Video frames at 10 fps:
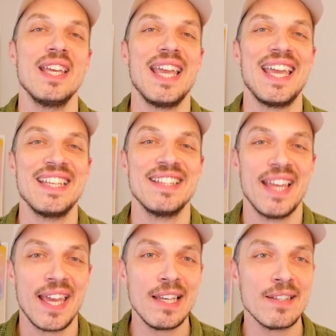And the
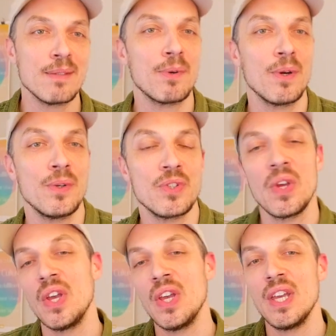headless approach
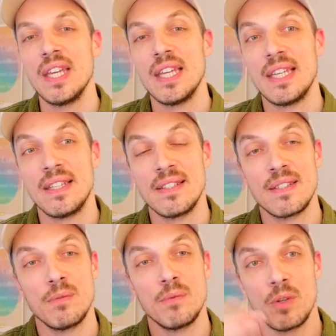
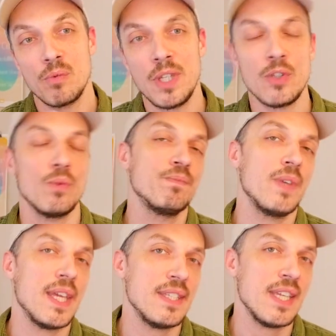is what we do
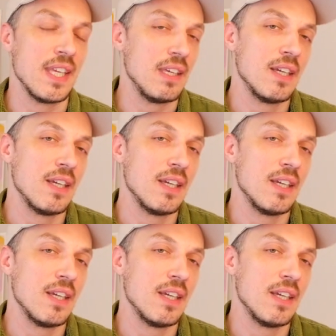at Dingy.